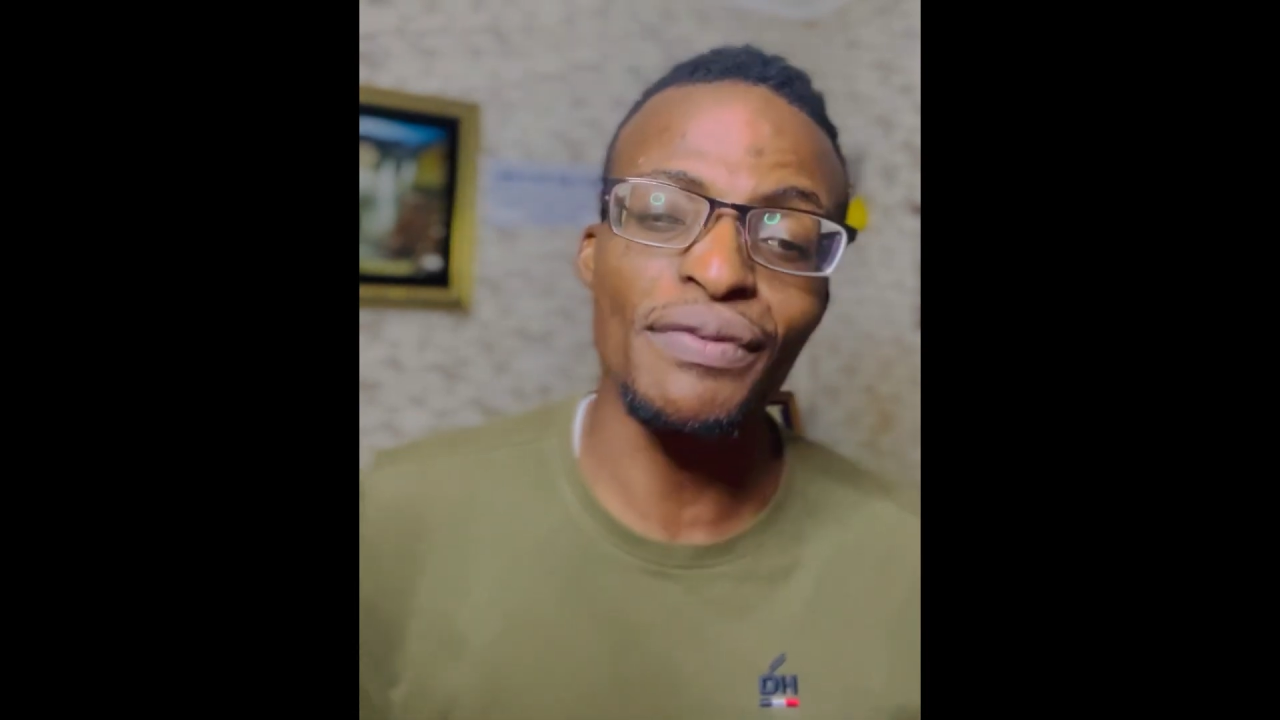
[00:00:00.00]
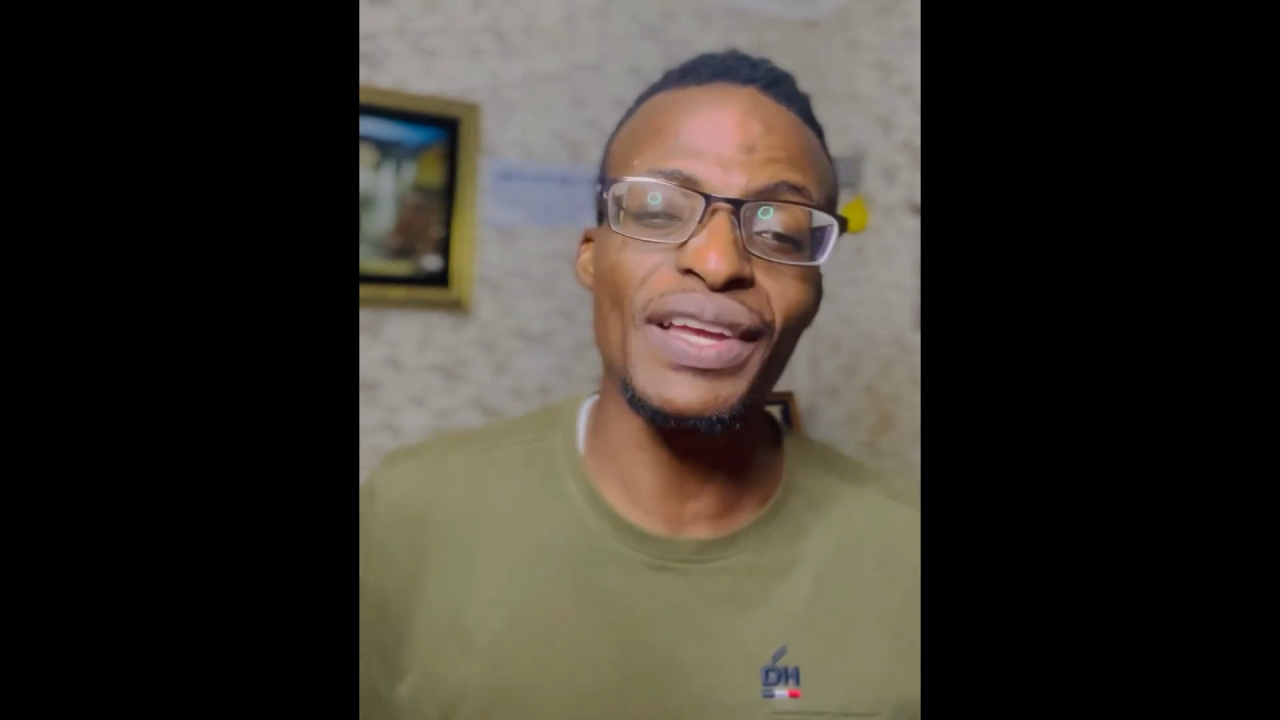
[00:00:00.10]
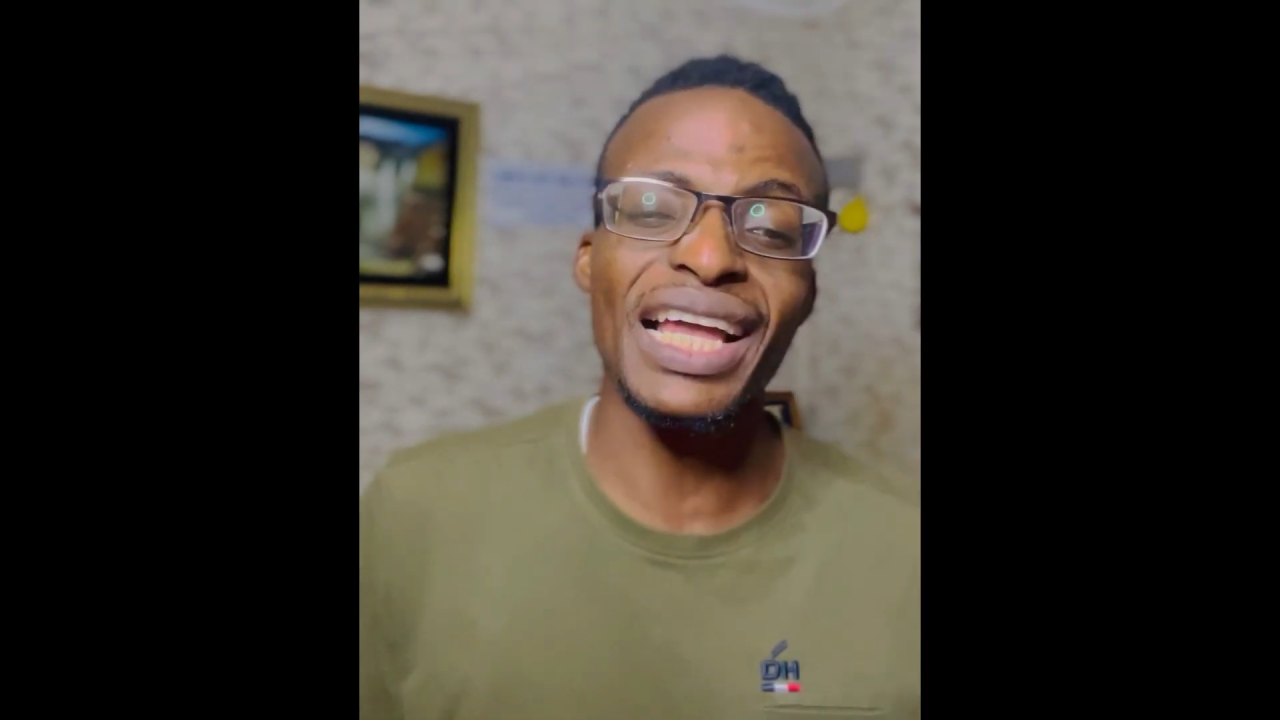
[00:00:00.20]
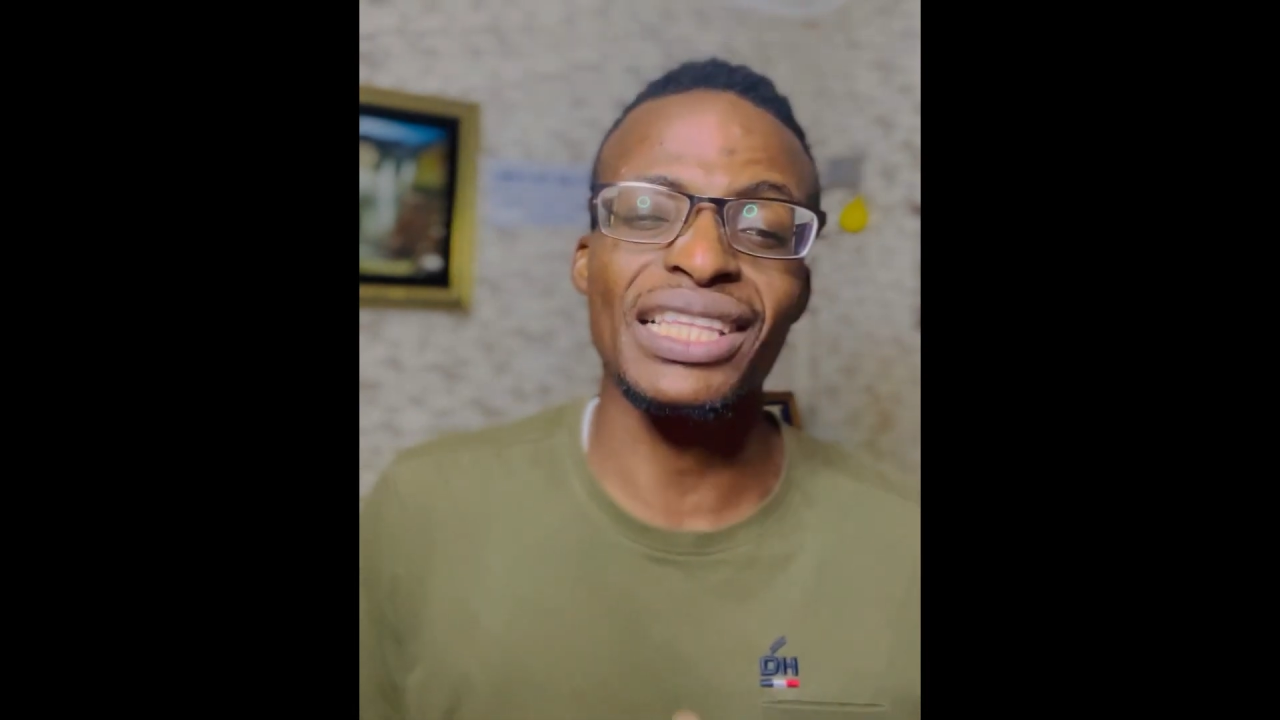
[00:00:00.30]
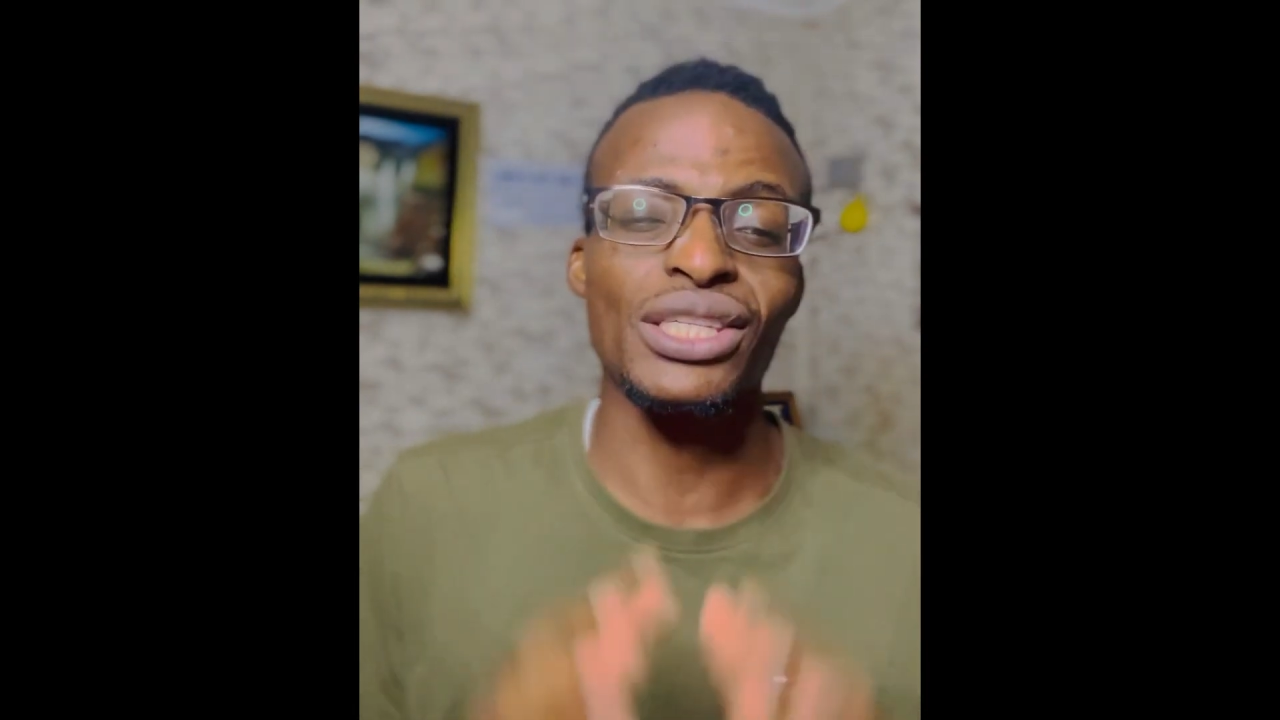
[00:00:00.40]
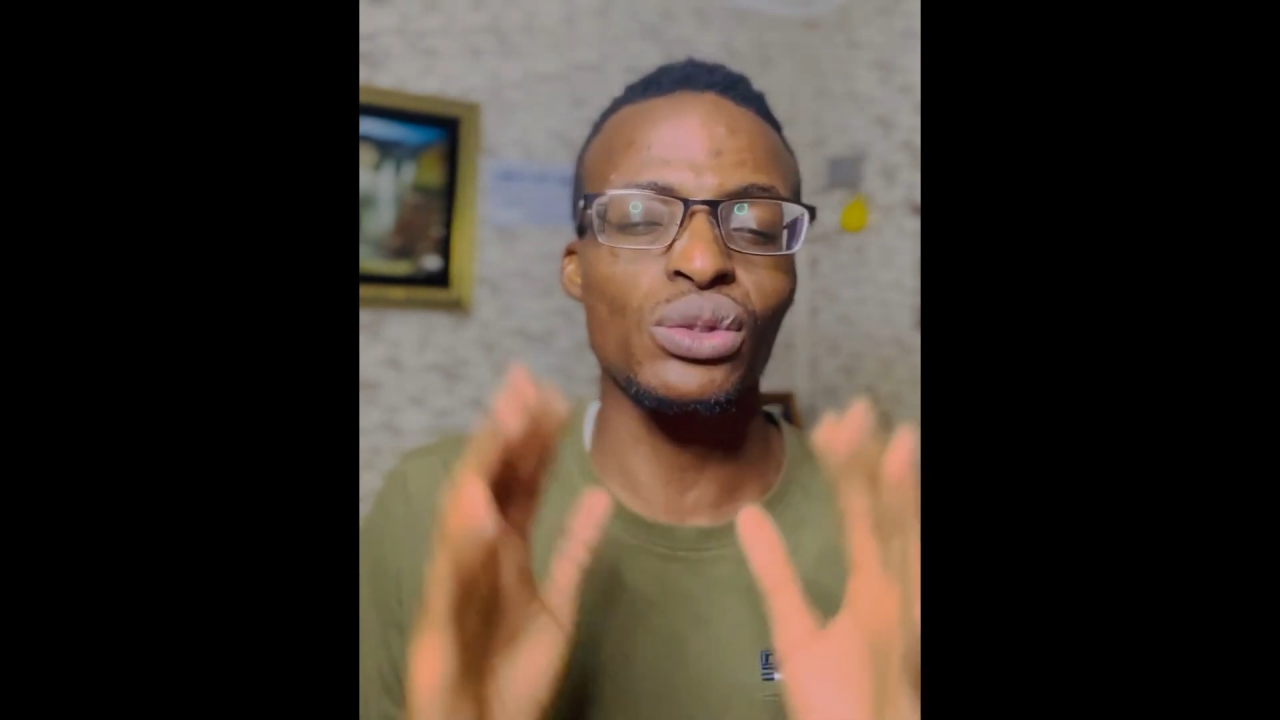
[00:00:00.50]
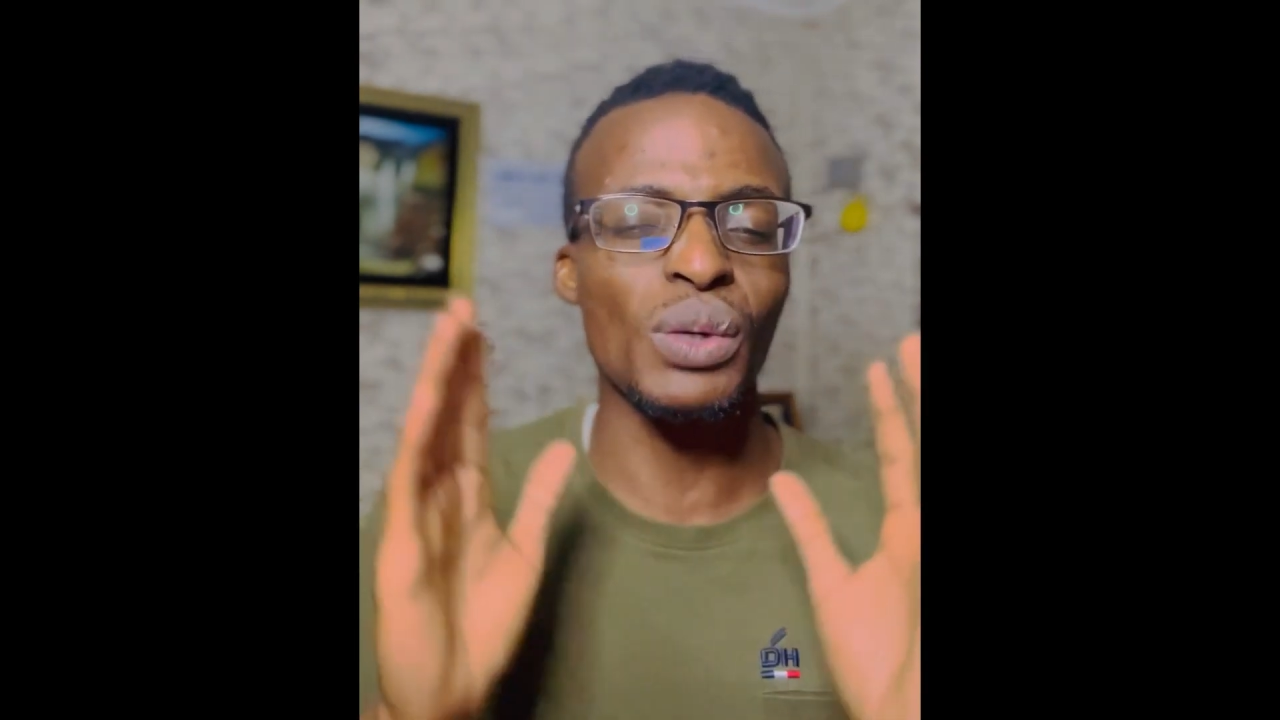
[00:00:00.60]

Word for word: feel like this